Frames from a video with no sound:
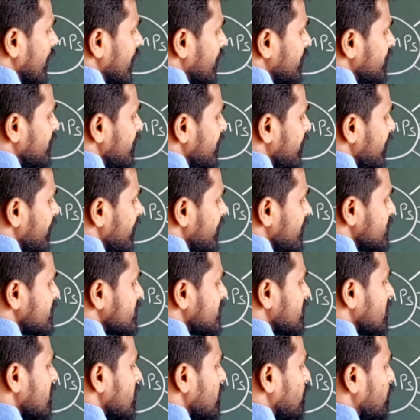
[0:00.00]
in
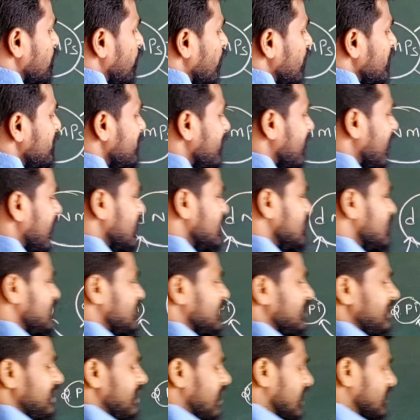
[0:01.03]
this
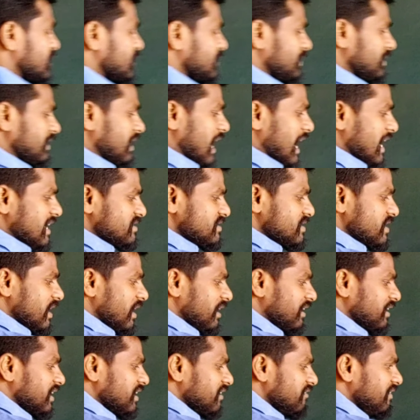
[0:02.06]
polymerization reaction as they
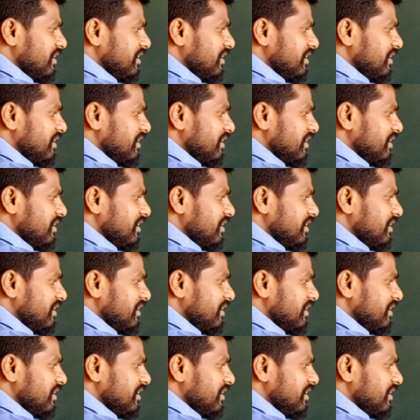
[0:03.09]
are